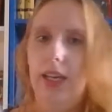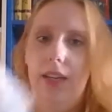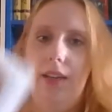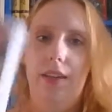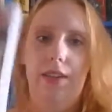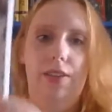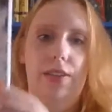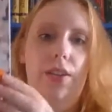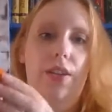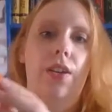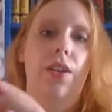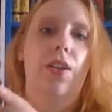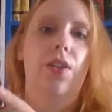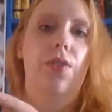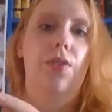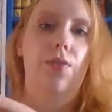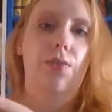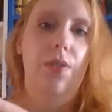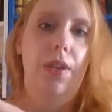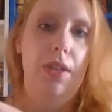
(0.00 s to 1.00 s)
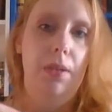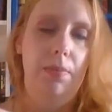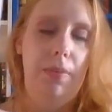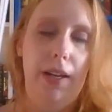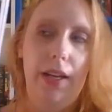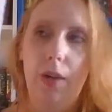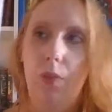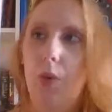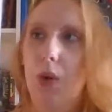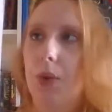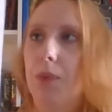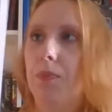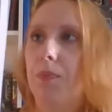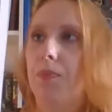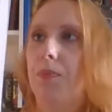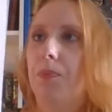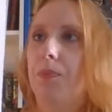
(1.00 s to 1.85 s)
is Ready Player One